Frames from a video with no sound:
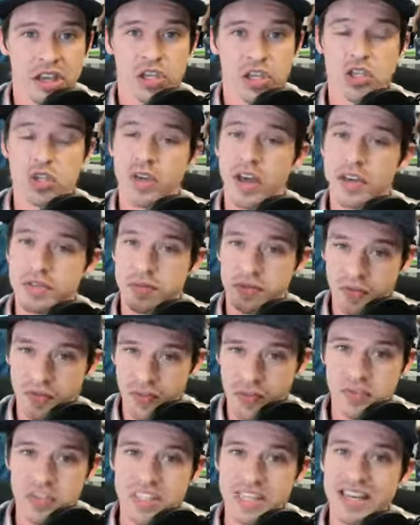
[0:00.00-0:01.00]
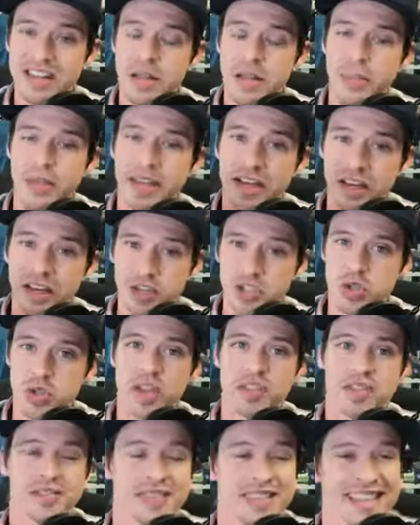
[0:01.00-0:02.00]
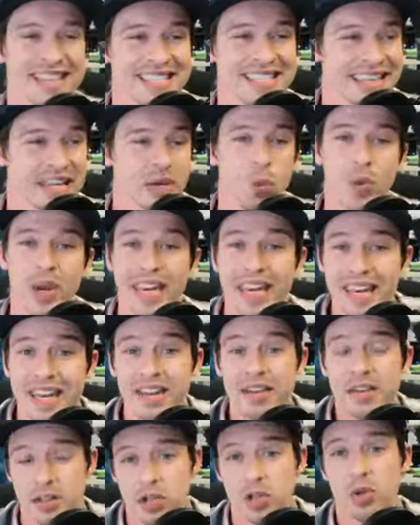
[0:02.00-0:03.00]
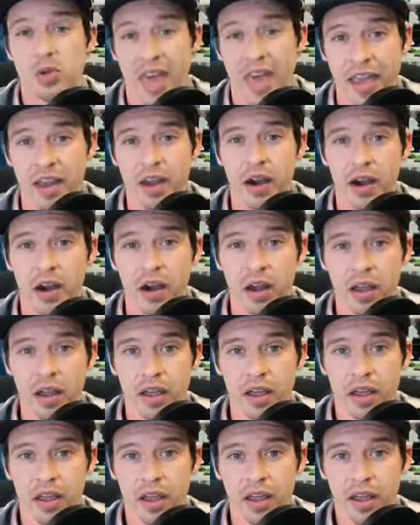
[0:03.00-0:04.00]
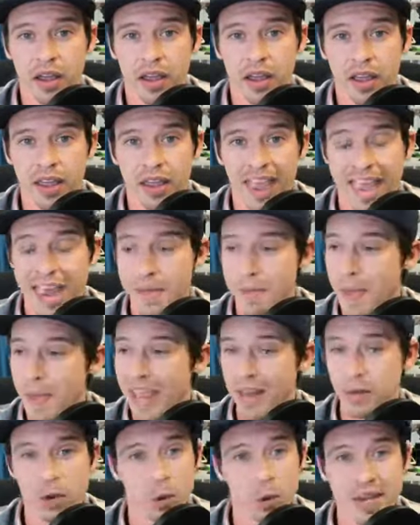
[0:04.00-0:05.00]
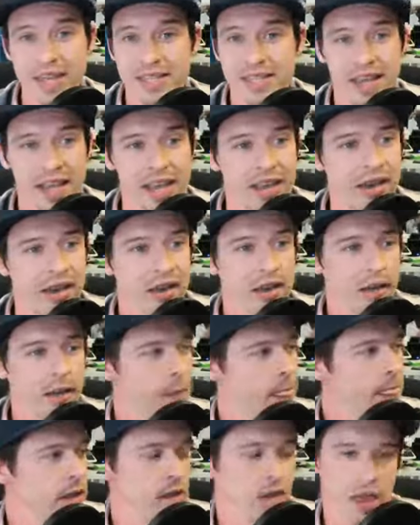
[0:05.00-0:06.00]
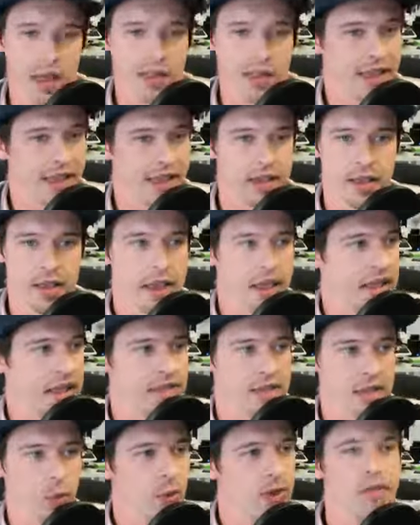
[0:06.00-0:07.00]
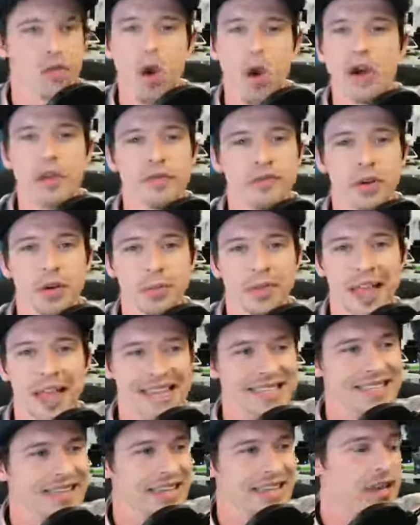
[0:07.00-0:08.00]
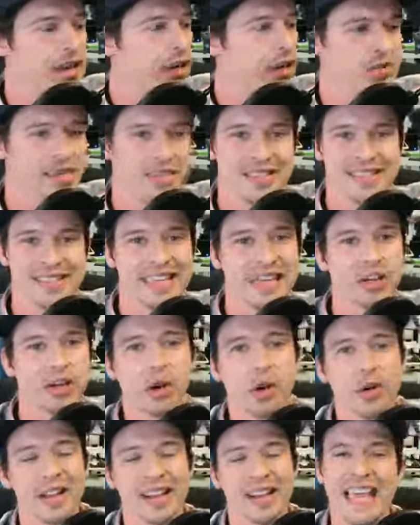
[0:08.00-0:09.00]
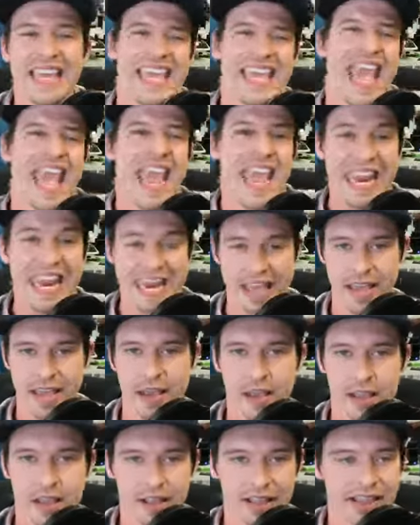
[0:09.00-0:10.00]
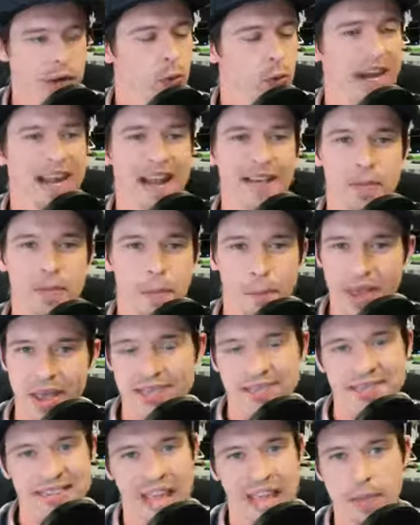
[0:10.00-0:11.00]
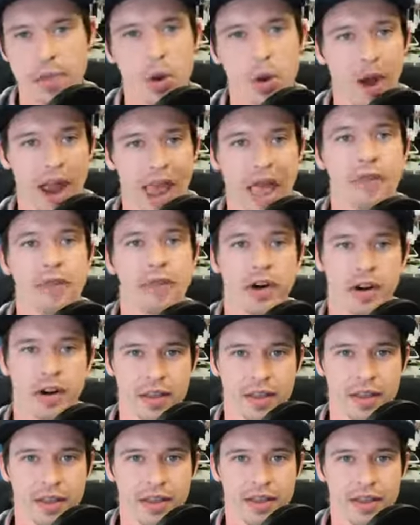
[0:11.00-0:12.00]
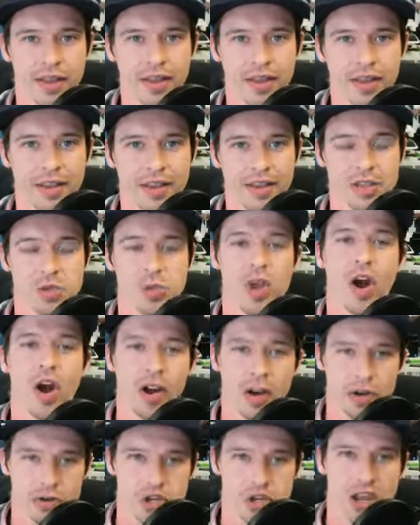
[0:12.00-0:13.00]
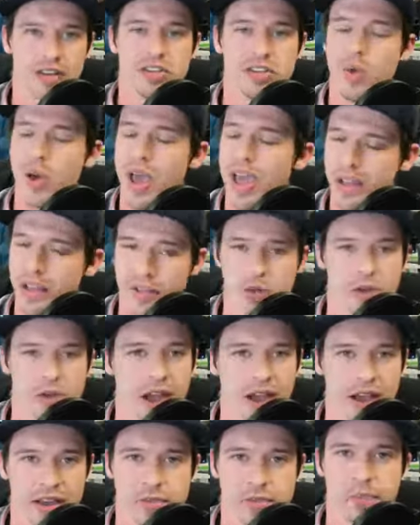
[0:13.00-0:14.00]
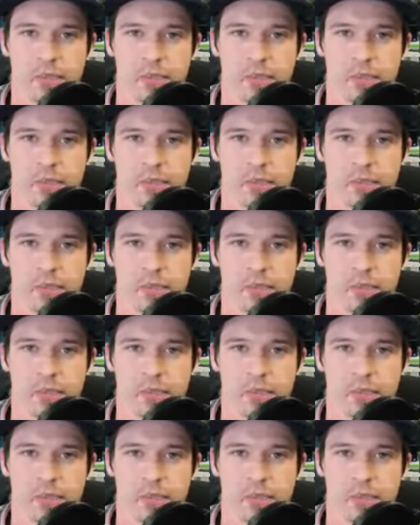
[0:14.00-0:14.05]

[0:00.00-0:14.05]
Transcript: 2015 and the beginning of 2016, we needed to do that here. And man, when we did, like we've gone from like, you know, 0 to like 80. Like we're gonna have the best AMU ever because we heart checked. You guys,